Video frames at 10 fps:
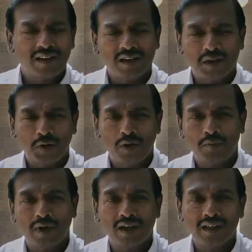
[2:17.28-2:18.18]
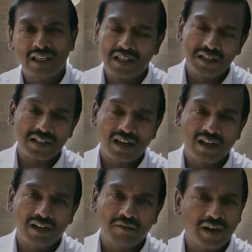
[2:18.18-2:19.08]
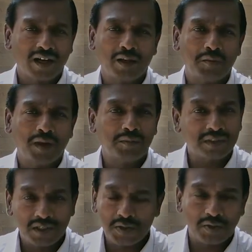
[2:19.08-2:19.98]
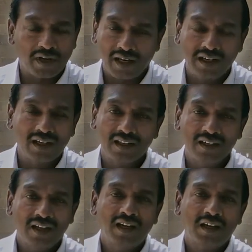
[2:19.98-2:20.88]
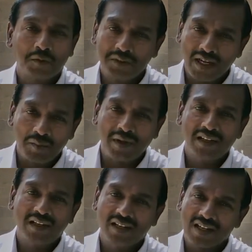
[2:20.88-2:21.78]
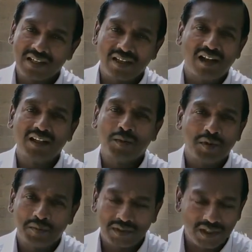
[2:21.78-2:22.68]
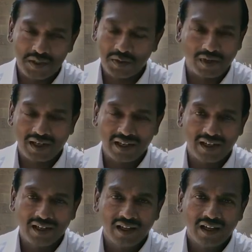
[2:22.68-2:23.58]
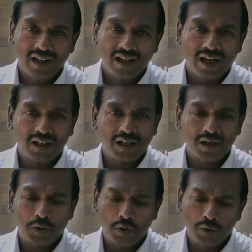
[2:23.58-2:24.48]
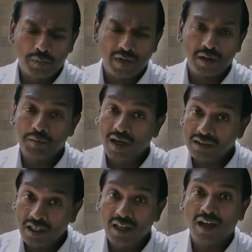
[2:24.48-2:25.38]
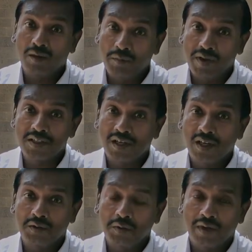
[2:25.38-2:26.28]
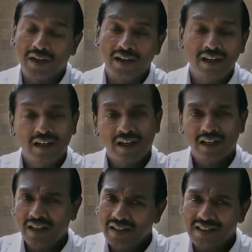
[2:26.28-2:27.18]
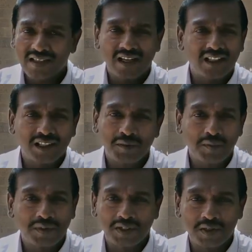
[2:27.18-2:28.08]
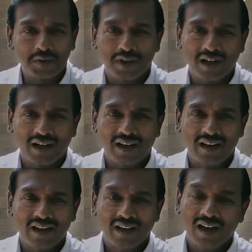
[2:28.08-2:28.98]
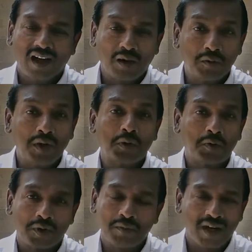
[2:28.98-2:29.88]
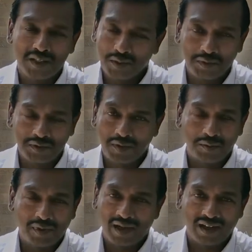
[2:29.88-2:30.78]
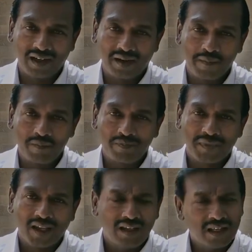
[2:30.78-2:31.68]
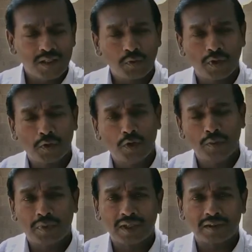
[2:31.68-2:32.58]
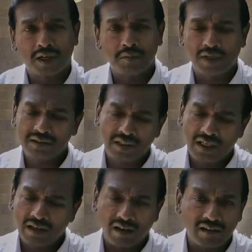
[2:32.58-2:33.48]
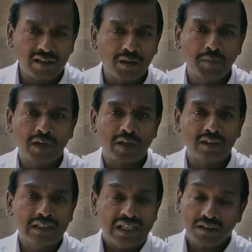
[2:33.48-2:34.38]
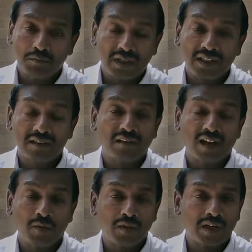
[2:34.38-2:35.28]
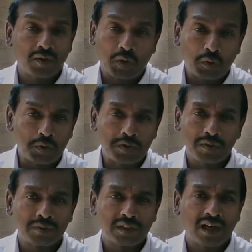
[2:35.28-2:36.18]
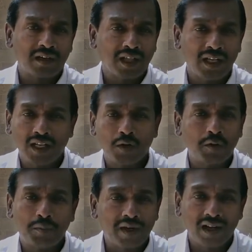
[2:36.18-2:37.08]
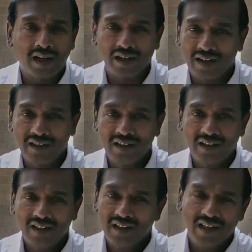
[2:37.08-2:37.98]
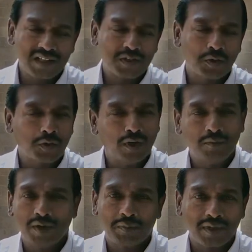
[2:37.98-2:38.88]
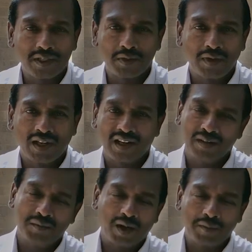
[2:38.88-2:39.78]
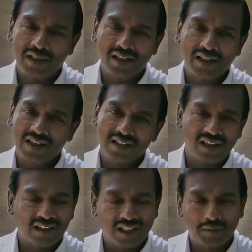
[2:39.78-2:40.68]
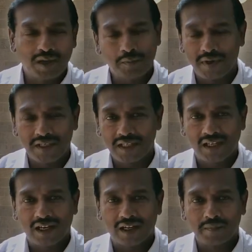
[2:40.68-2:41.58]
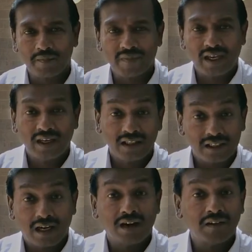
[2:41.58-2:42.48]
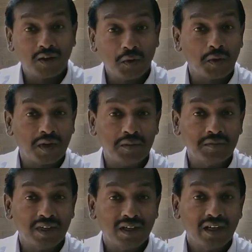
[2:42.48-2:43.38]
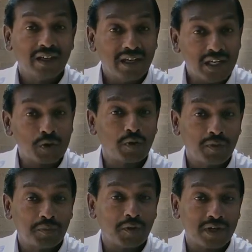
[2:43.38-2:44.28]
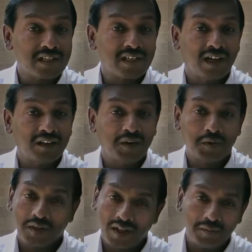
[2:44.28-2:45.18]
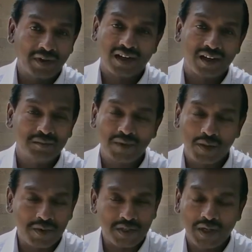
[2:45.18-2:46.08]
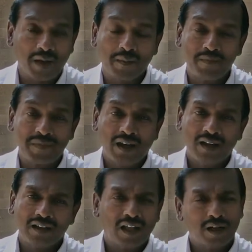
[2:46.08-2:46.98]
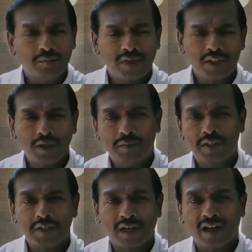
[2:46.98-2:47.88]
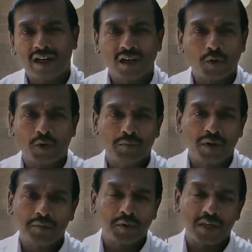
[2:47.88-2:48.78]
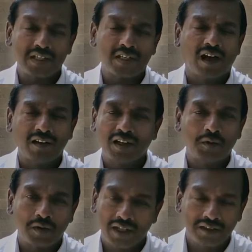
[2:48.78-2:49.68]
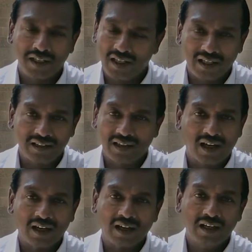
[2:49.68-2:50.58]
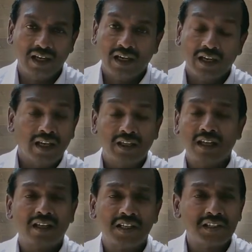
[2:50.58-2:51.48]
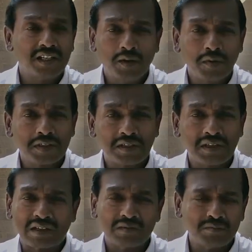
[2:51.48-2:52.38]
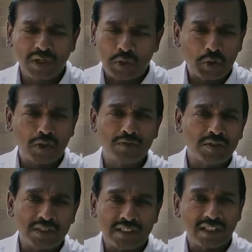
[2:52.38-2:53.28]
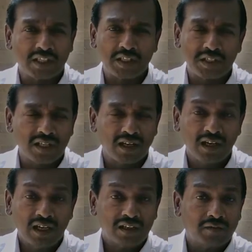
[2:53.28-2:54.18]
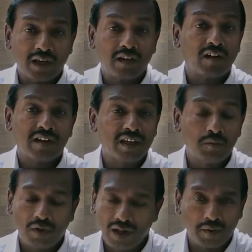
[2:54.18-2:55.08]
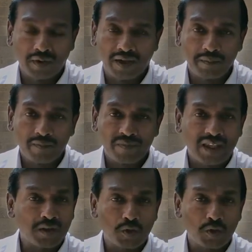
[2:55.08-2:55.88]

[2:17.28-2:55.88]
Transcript: Why should you answer angrily, annoyed, and with haste? Just answer with patience and gentleness. Even if someone speaks to you to make you angry, you can answer them gently, right? It will surely bring a change within them. Many religious leaders tried to make Jesus angry by talking against him, condemning him, and doing so many things to provoke his anger, but Jesus never spoke angrily. He always spoke gently and patiently. Gentleness, Jesus like gentleness, is very much needed. I have prayed a lot, Jesus, make me gentle like you, because I had been very angry, annoyed, and stubborn in my childhood.